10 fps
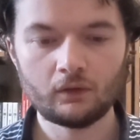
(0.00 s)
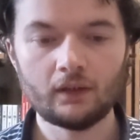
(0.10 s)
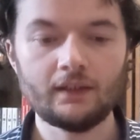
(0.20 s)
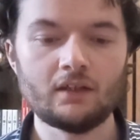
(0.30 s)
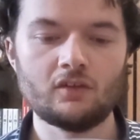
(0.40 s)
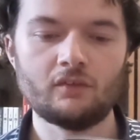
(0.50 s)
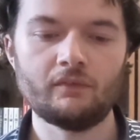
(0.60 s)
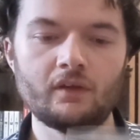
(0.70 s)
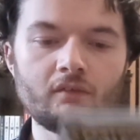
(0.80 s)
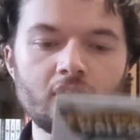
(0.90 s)
Yes,
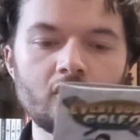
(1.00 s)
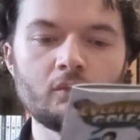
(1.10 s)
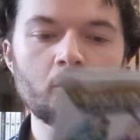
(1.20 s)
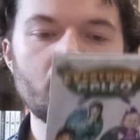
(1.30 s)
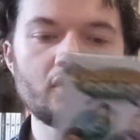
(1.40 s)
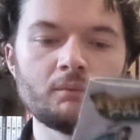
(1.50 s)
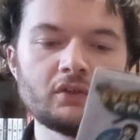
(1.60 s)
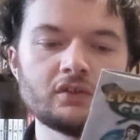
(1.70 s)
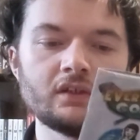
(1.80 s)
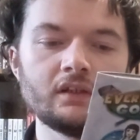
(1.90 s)
there is, as I
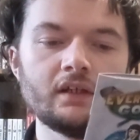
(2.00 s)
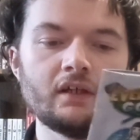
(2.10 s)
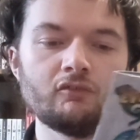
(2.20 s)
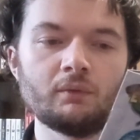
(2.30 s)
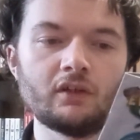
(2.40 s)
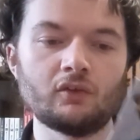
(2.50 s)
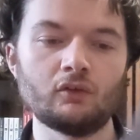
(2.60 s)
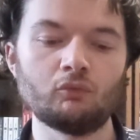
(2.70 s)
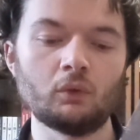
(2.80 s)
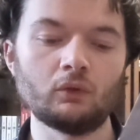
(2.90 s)
mentioned earlier, Everybody's
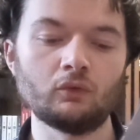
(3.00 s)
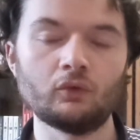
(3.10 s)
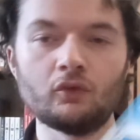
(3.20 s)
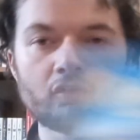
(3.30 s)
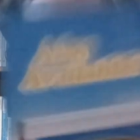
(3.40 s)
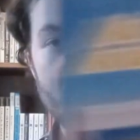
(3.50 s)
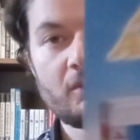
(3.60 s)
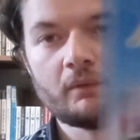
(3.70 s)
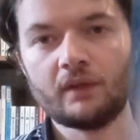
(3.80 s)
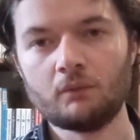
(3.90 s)
Golf World Tour, so these
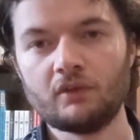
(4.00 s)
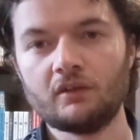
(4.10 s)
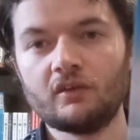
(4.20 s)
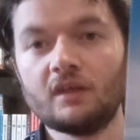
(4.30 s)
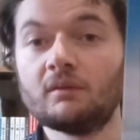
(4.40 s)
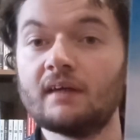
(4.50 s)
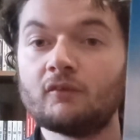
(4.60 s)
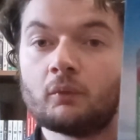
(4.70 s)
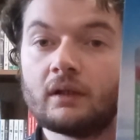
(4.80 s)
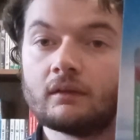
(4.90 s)
both came around at the same time as
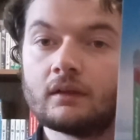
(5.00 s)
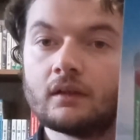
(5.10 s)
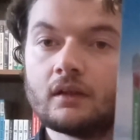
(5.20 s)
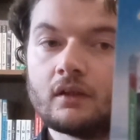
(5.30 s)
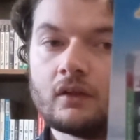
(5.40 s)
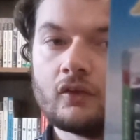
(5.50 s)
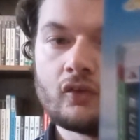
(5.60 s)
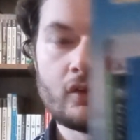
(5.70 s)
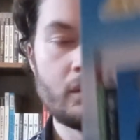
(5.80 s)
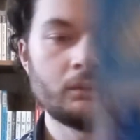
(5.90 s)
well.
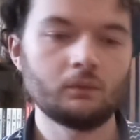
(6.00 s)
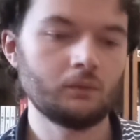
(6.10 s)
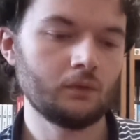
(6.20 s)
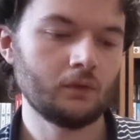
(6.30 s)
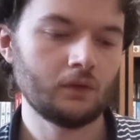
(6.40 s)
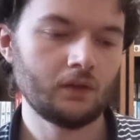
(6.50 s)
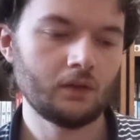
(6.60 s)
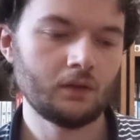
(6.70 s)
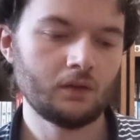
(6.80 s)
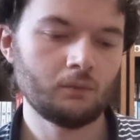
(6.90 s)
So,
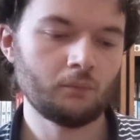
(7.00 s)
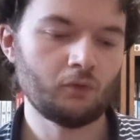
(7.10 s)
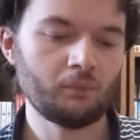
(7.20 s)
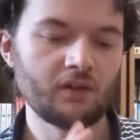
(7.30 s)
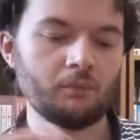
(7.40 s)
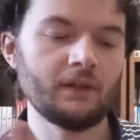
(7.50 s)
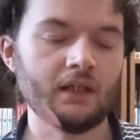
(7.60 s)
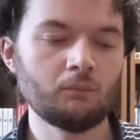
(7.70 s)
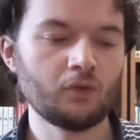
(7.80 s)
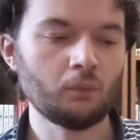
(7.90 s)
those PSP
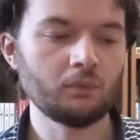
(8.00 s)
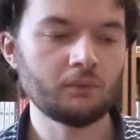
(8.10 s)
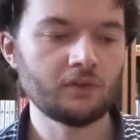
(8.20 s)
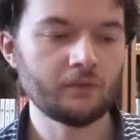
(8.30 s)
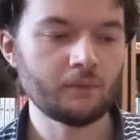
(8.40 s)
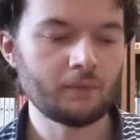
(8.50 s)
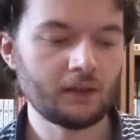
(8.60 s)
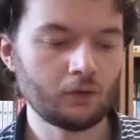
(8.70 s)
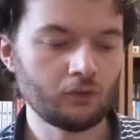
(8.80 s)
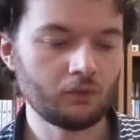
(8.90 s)
games complemented the main
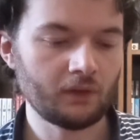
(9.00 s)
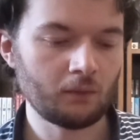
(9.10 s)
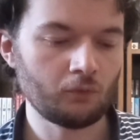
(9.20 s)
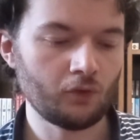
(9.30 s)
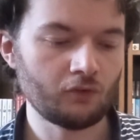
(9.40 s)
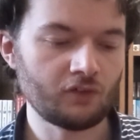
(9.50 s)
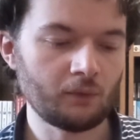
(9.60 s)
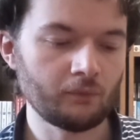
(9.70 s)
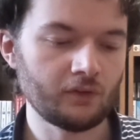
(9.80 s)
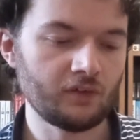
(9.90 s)
console games
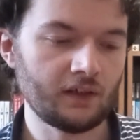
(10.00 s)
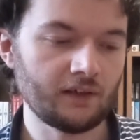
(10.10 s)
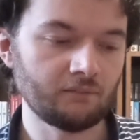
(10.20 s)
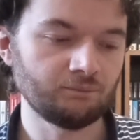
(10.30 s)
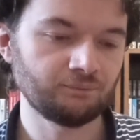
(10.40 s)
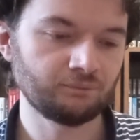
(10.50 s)
around their time.